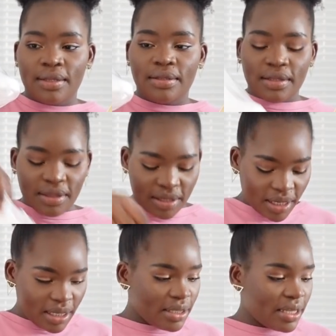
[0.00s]
the thing
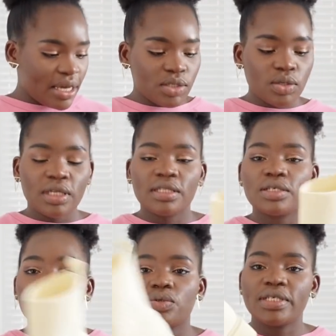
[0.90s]
in there so that
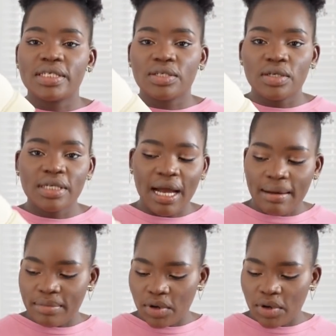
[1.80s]
the shoe does not come